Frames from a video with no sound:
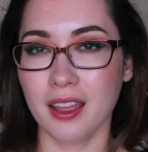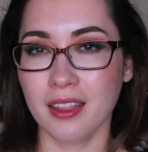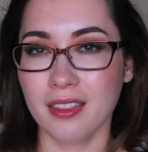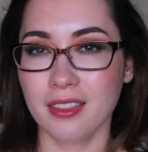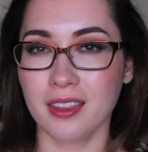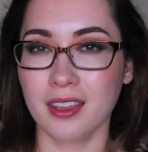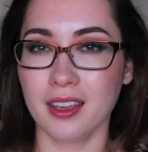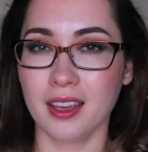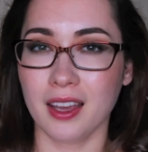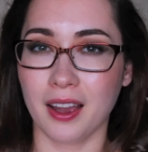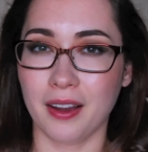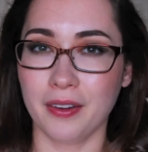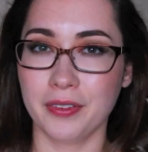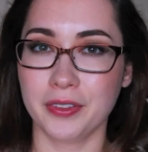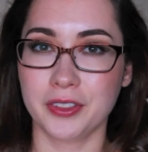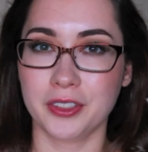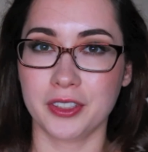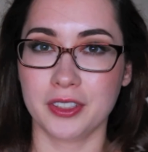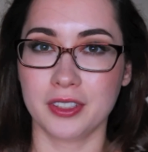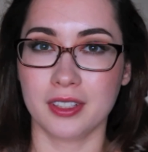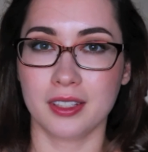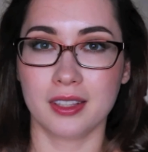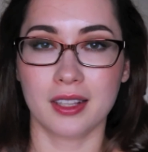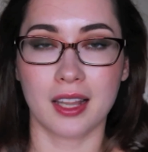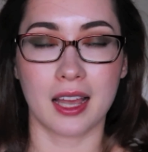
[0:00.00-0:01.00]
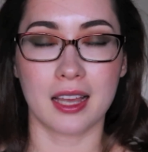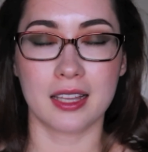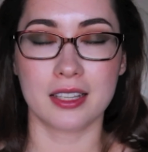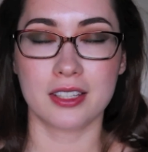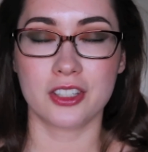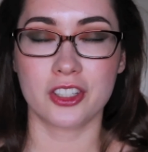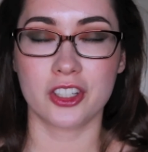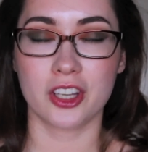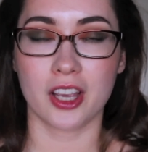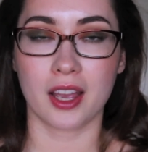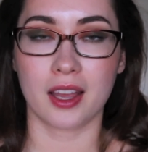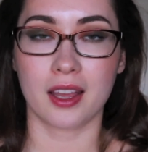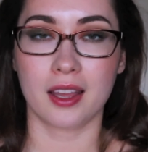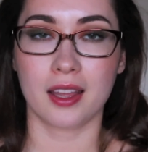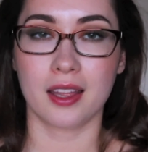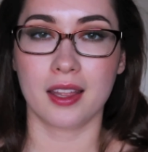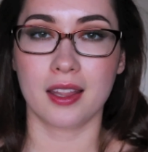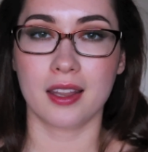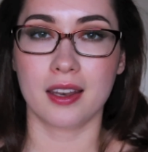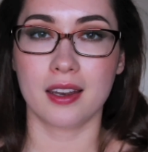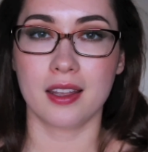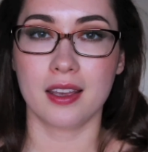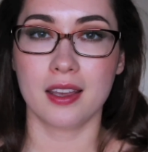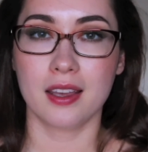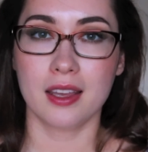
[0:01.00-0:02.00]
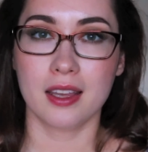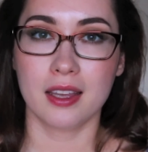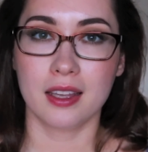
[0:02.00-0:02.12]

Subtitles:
think after the last check-in,